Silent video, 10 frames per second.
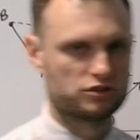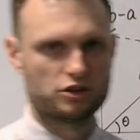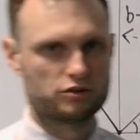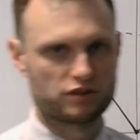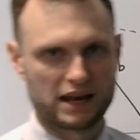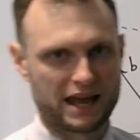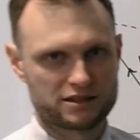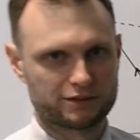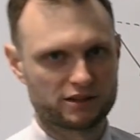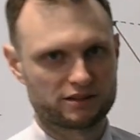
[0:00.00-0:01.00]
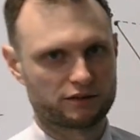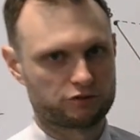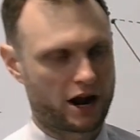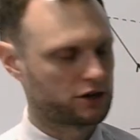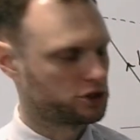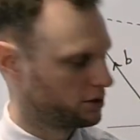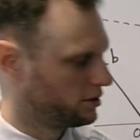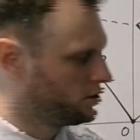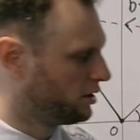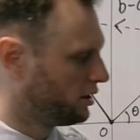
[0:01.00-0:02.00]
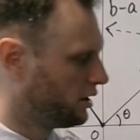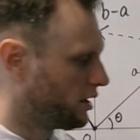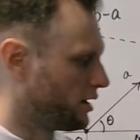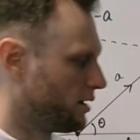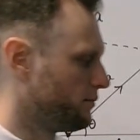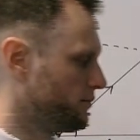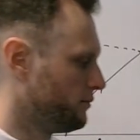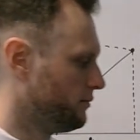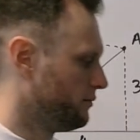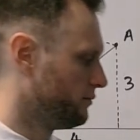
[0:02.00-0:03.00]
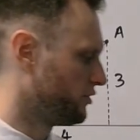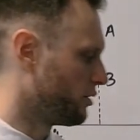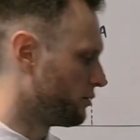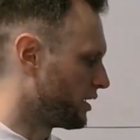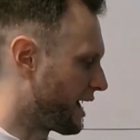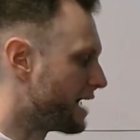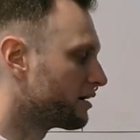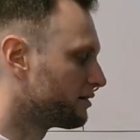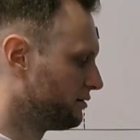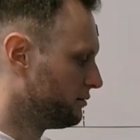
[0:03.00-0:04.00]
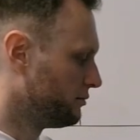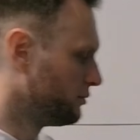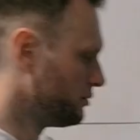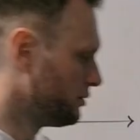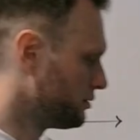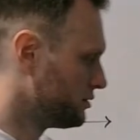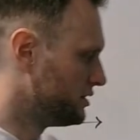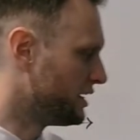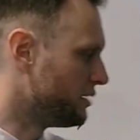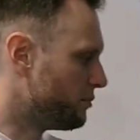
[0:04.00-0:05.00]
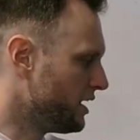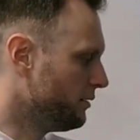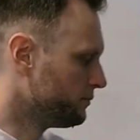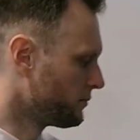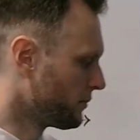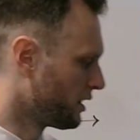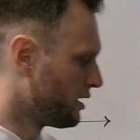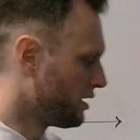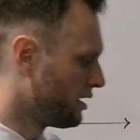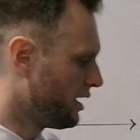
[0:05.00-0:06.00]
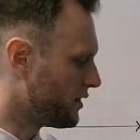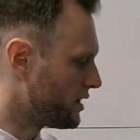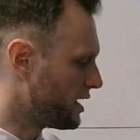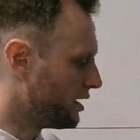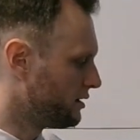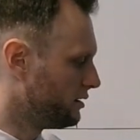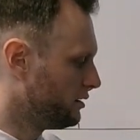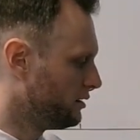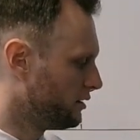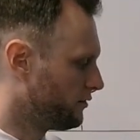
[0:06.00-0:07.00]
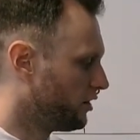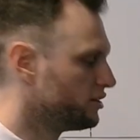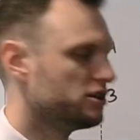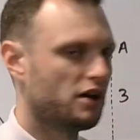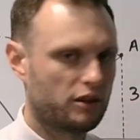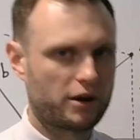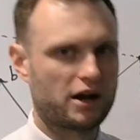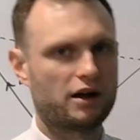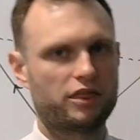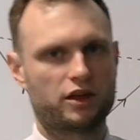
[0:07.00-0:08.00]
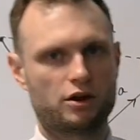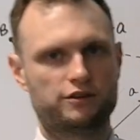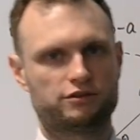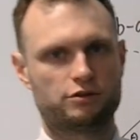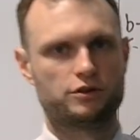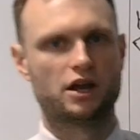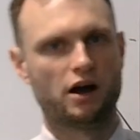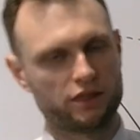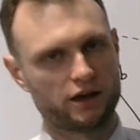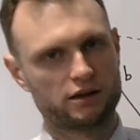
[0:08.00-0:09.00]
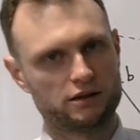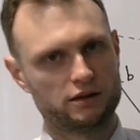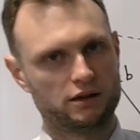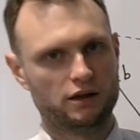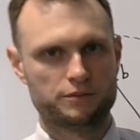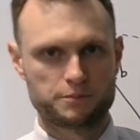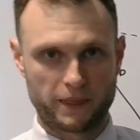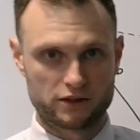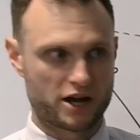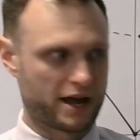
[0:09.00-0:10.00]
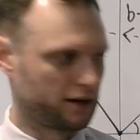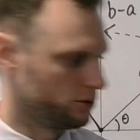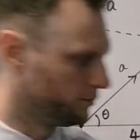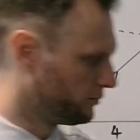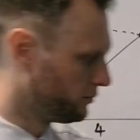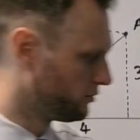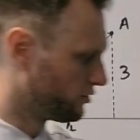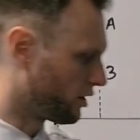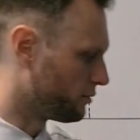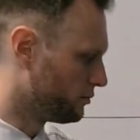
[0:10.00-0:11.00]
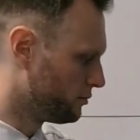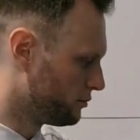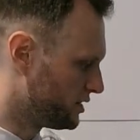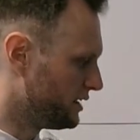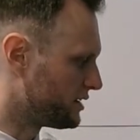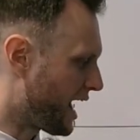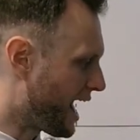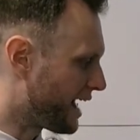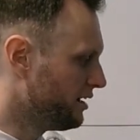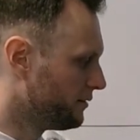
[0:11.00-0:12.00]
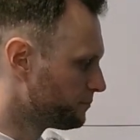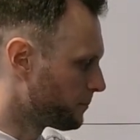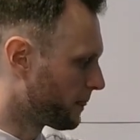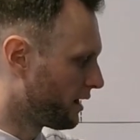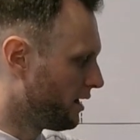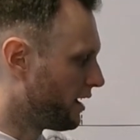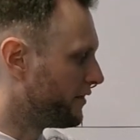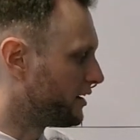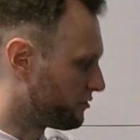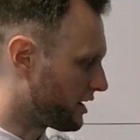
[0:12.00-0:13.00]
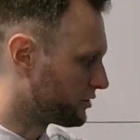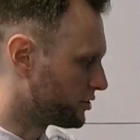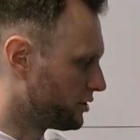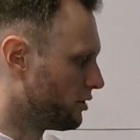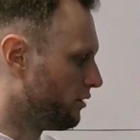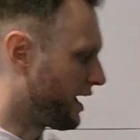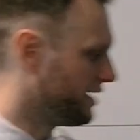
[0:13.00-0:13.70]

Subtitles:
use a letter as the fraction. So like x dB. And then find another path that goes through the other diagonal. So D to A, and then a fraction of A